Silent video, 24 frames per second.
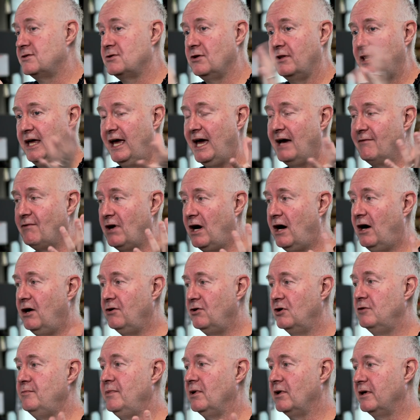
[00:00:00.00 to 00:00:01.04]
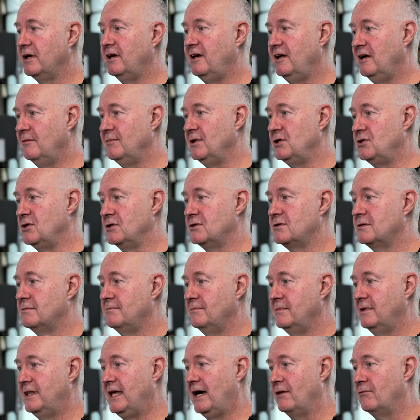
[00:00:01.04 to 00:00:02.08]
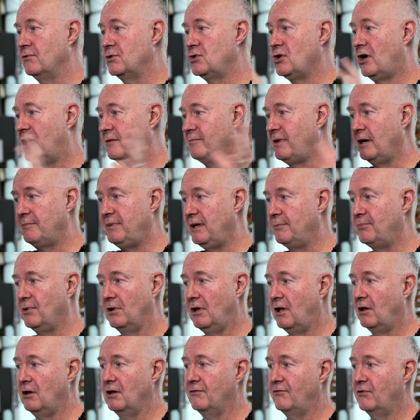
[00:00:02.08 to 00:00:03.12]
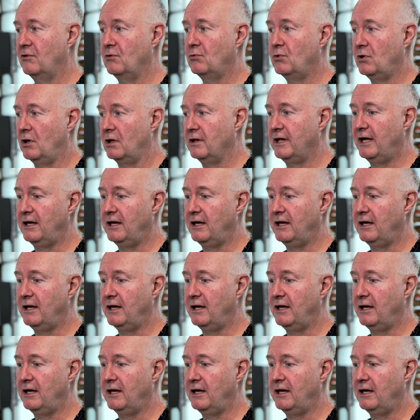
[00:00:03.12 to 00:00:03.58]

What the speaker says: they have 100 million images that were drawn by people all over the world.